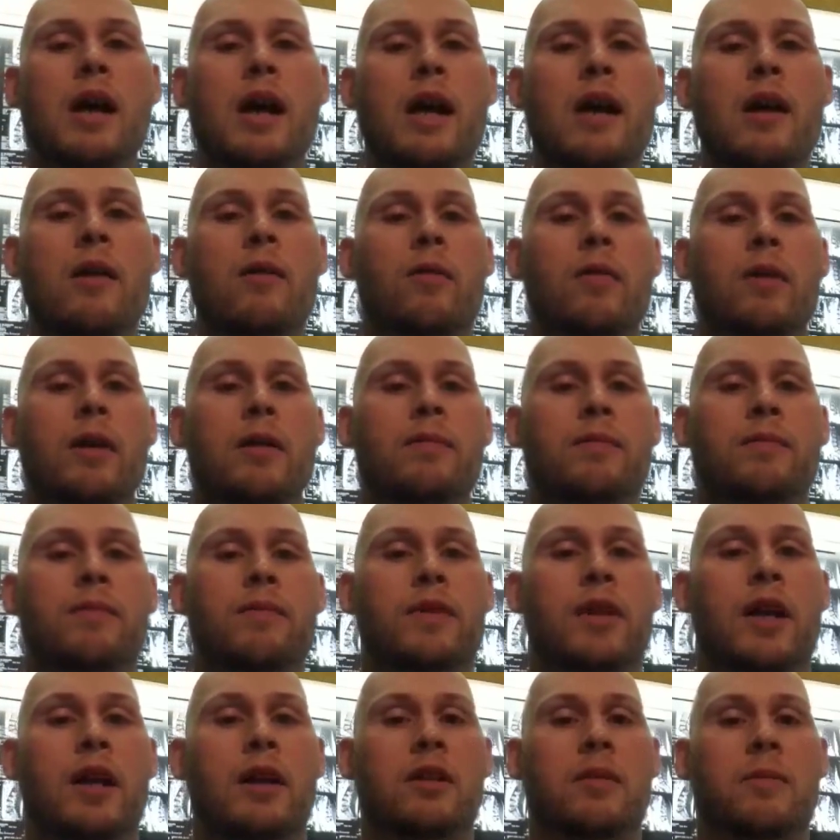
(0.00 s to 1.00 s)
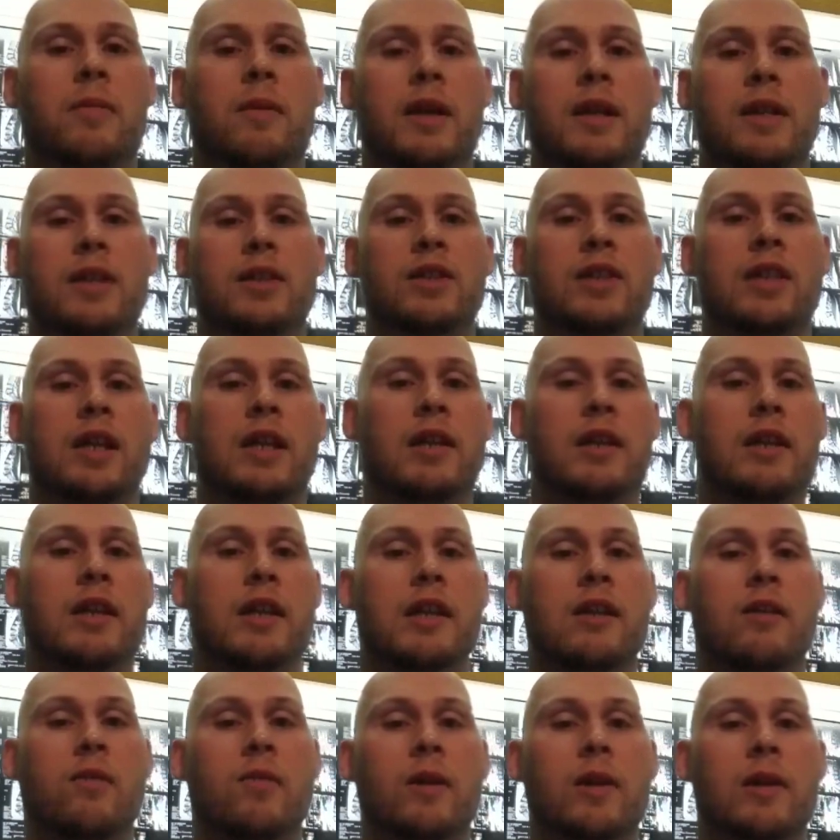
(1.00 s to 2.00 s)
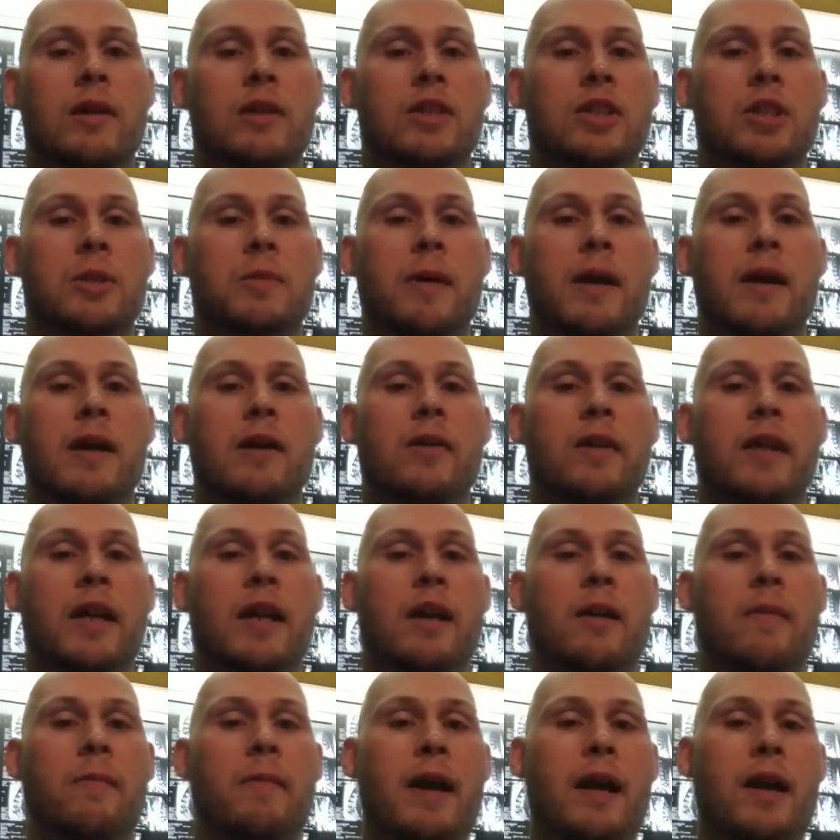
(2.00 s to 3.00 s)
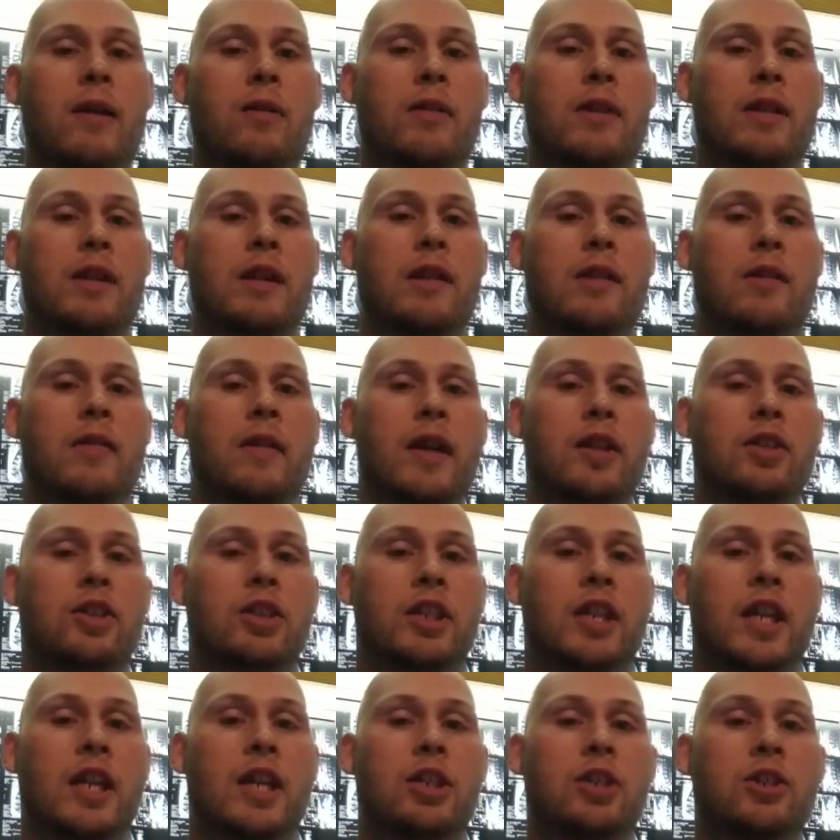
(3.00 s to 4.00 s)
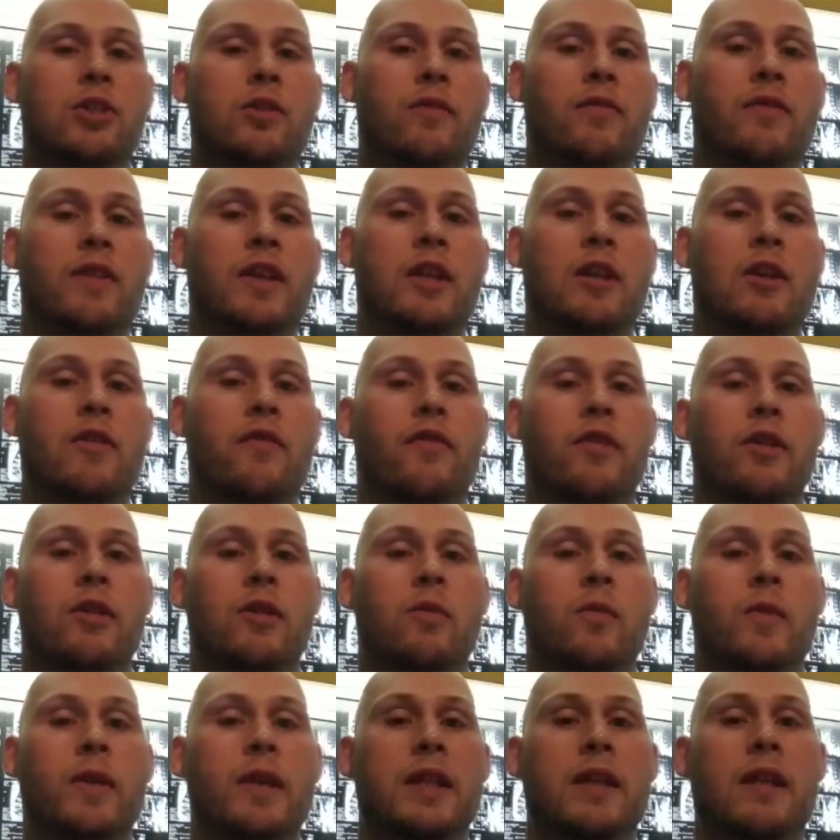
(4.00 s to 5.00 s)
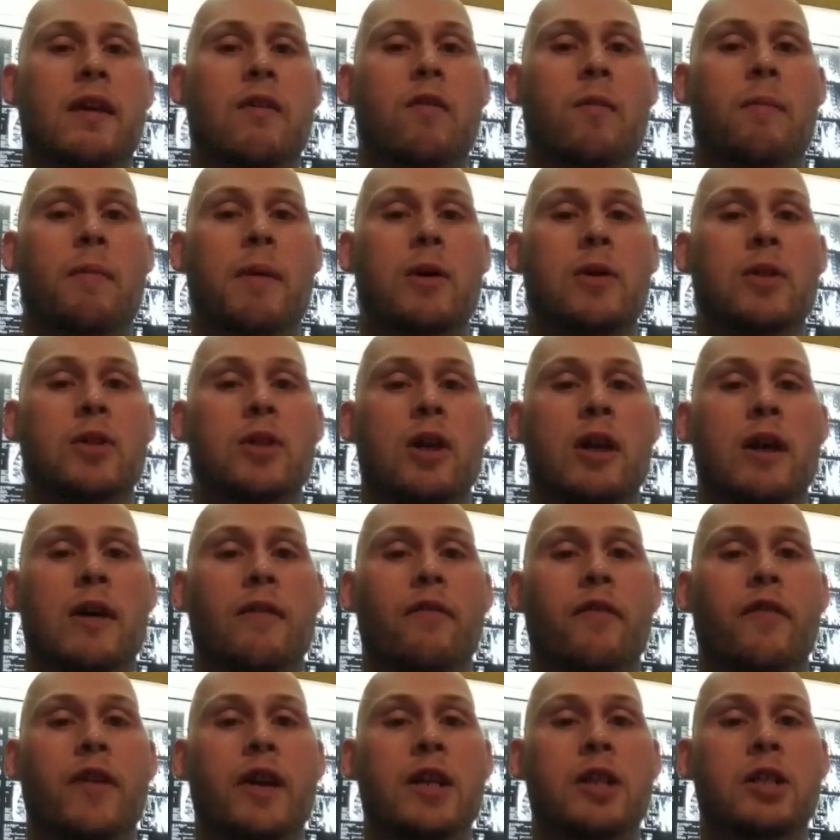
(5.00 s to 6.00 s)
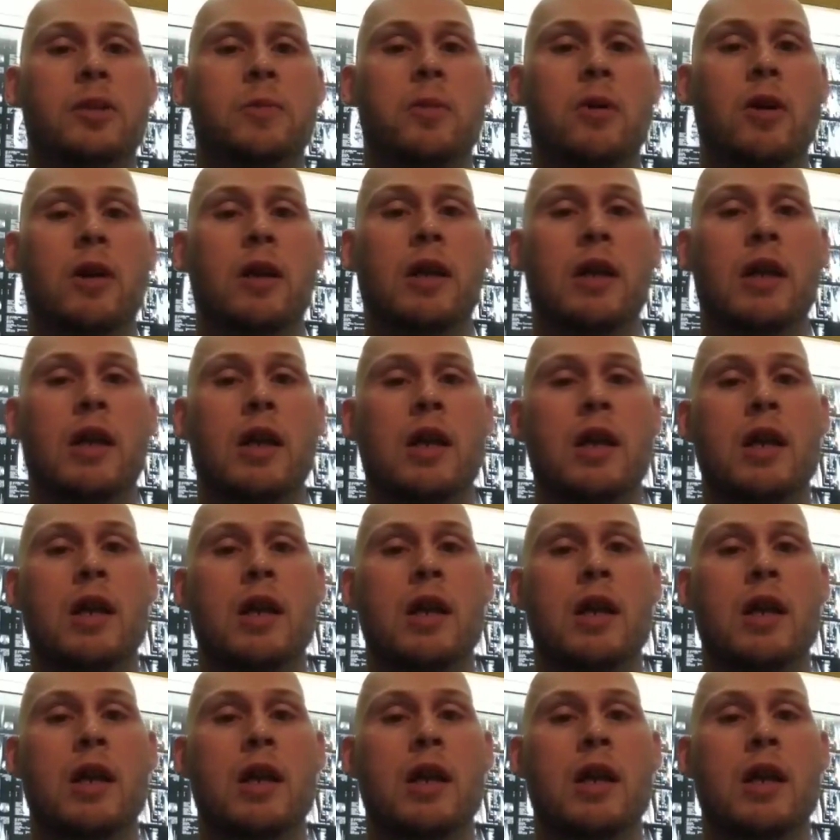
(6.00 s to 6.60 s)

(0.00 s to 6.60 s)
Hi everyone, Dr. Brian Steiner here at Wilkins Spinal Care, back with another educational video for the week that we'll post on Facebook.